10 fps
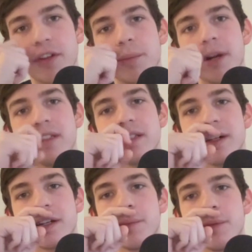the brands that are
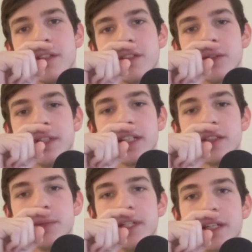coming to
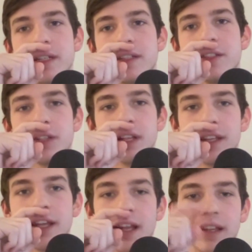SoleDXB. So
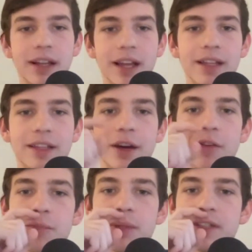that, that would
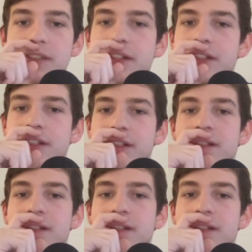have been a start.